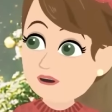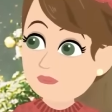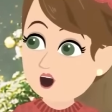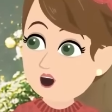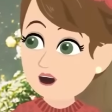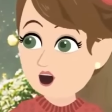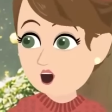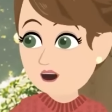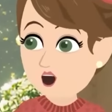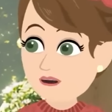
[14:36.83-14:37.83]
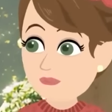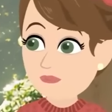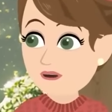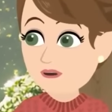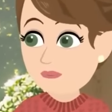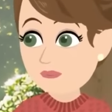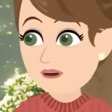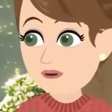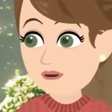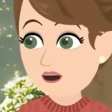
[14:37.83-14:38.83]
of energy moving, little prickles
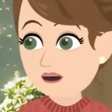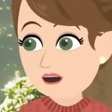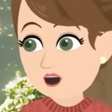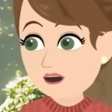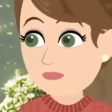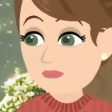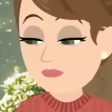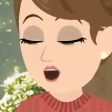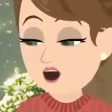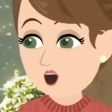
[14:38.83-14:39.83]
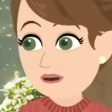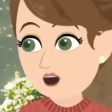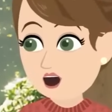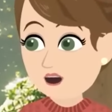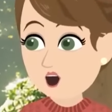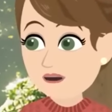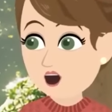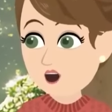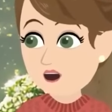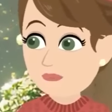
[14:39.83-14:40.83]
that you weren't aware of. Source is love in your
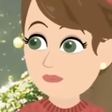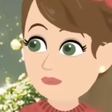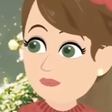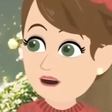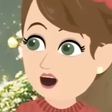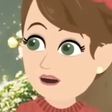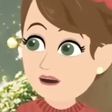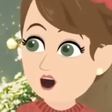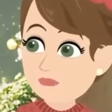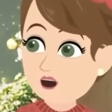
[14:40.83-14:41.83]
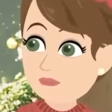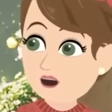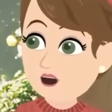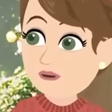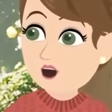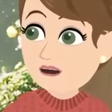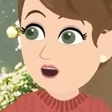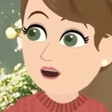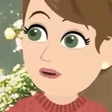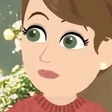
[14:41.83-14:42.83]
body. I love how Source loves my
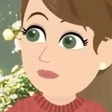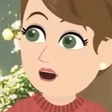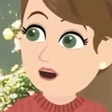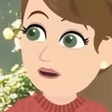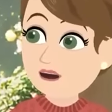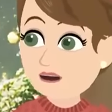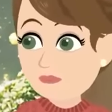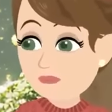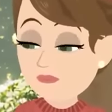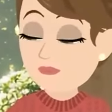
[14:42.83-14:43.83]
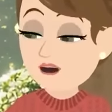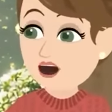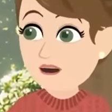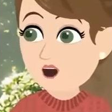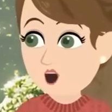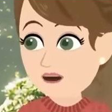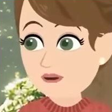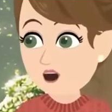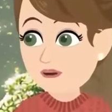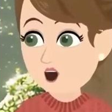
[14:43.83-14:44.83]
body. That's saying it better. Love how Source
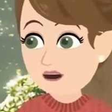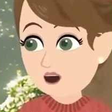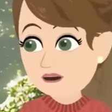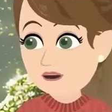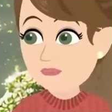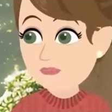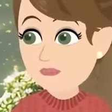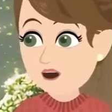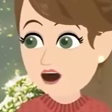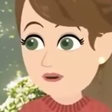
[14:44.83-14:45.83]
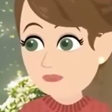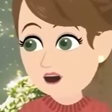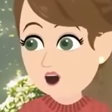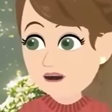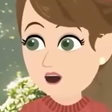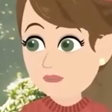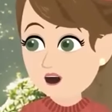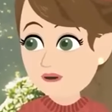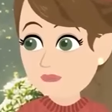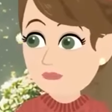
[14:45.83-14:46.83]
loves my body. Love the communication
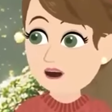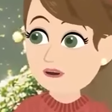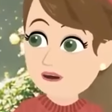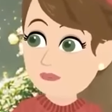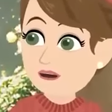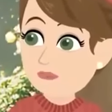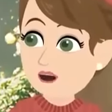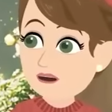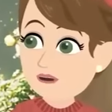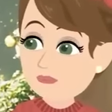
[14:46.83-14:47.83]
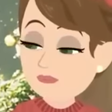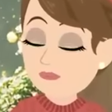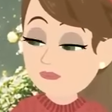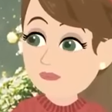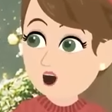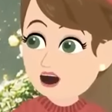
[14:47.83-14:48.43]
that Source has with my cells. I